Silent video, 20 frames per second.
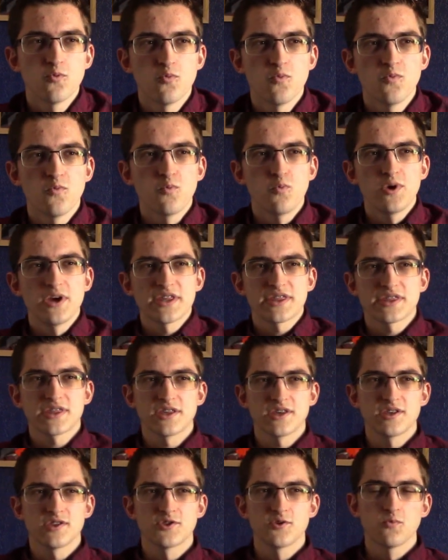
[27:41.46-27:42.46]

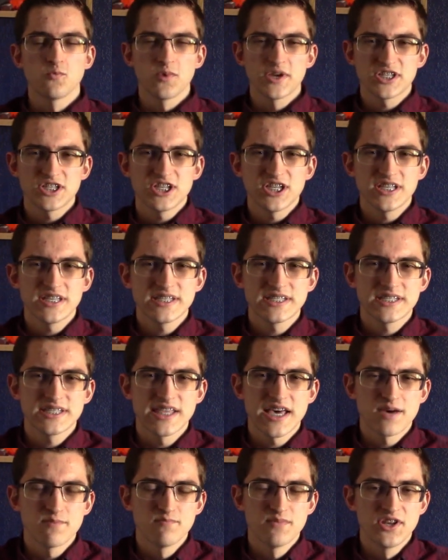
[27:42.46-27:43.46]
with the witches
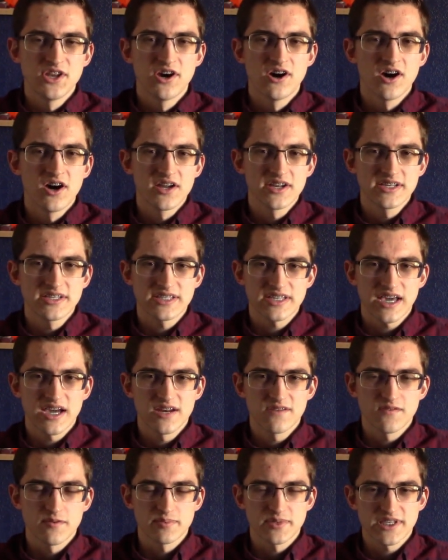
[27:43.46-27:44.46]
that Manon is kind
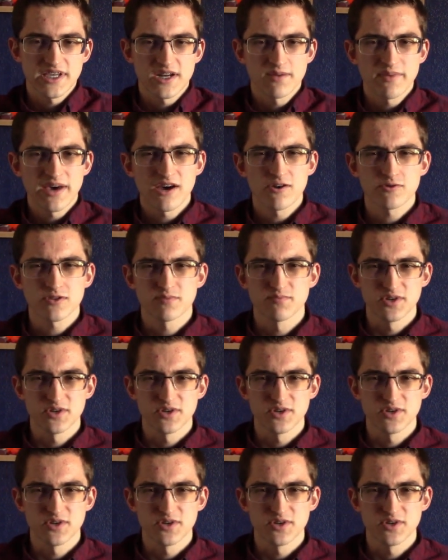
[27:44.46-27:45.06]
of upset about,